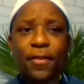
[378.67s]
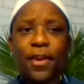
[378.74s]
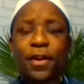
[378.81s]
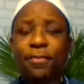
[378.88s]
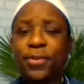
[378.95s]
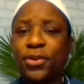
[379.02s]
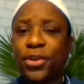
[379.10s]
of a
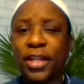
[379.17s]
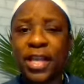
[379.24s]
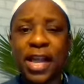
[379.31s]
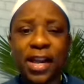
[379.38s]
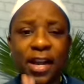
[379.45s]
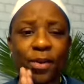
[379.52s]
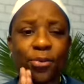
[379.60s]
community
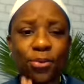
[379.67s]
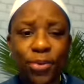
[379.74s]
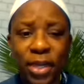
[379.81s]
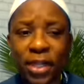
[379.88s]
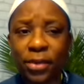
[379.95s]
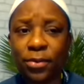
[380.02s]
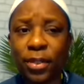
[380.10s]
that I
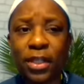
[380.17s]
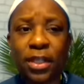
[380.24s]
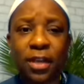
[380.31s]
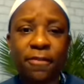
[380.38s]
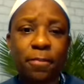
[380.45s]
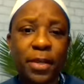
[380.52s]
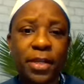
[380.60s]
really, really
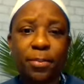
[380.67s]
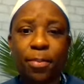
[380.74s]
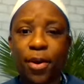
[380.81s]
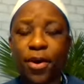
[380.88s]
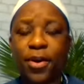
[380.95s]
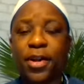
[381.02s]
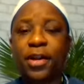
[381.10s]
love being a
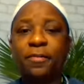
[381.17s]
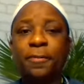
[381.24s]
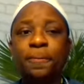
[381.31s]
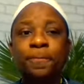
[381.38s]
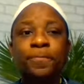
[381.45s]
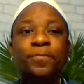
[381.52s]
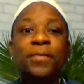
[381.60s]
part
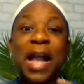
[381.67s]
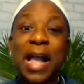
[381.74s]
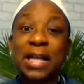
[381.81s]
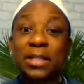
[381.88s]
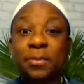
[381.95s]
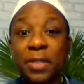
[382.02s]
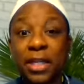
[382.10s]
of
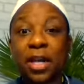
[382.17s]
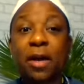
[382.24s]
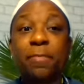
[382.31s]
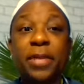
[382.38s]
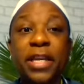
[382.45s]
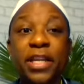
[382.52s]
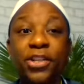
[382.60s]
asked me to
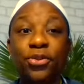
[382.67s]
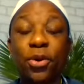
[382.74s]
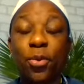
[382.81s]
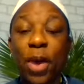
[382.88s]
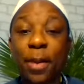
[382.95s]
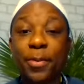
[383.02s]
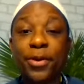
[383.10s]
come in and
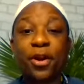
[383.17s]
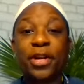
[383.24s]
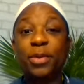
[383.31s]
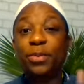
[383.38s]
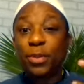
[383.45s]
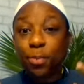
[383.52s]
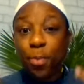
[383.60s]
do a
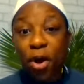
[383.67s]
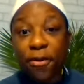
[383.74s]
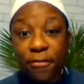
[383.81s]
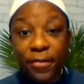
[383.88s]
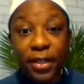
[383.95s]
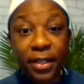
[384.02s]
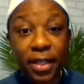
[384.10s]
webinar. And it was
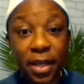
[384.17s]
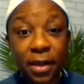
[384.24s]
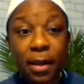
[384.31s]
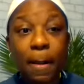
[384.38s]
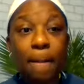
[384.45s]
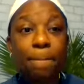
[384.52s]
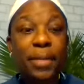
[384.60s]
perfect
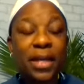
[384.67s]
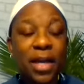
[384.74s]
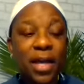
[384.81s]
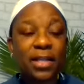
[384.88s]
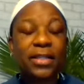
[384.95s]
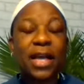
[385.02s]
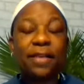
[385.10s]

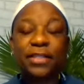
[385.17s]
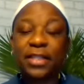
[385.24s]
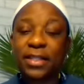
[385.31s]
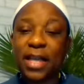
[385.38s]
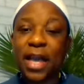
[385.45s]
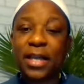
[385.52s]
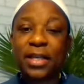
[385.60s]
because I've
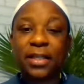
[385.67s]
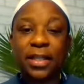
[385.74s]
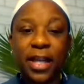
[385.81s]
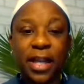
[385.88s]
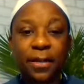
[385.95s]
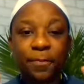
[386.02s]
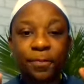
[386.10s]

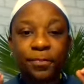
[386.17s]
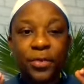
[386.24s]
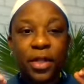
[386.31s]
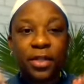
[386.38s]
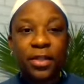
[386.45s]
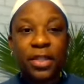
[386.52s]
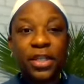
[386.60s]
decided that
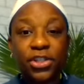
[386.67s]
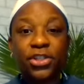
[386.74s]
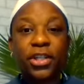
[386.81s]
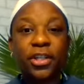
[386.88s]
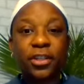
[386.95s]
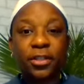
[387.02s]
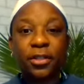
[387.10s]

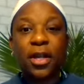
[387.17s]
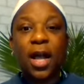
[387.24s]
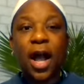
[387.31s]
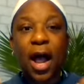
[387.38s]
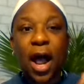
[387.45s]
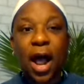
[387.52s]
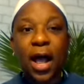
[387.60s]
this year
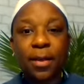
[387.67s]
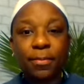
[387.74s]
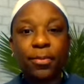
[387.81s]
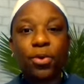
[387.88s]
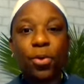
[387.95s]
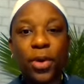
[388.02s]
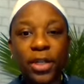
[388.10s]
I
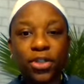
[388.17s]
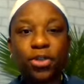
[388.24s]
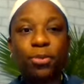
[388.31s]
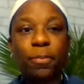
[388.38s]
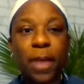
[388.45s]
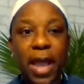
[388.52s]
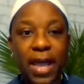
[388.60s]
am going
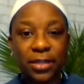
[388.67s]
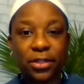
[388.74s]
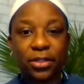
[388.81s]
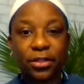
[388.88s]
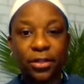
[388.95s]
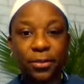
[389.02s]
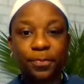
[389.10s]
to
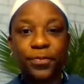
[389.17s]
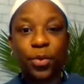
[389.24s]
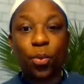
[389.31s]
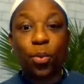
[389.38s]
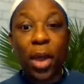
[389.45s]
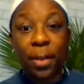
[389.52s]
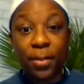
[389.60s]
master
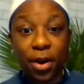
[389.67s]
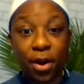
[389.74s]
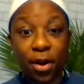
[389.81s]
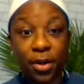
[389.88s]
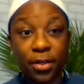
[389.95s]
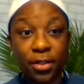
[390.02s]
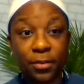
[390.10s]

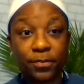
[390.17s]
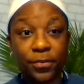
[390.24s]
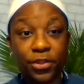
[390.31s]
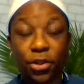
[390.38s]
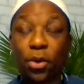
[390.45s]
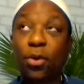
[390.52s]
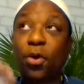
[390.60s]
webinars.
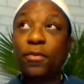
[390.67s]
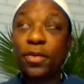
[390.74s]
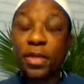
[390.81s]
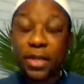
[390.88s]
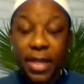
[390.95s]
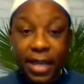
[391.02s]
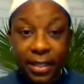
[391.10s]
So
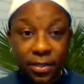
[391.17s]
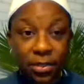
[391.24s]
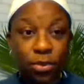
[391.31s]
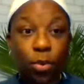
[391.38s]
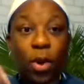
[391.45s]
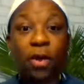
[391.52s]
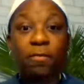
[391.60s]
over the
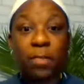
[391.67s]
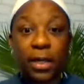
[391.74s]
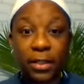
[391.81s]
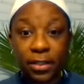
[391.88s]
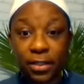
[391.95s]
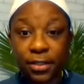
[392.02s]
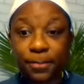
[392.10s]
next 12
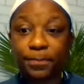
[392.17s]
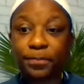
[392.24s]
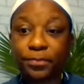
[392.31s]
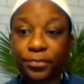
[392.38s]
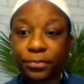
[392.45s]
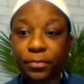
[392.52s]
months,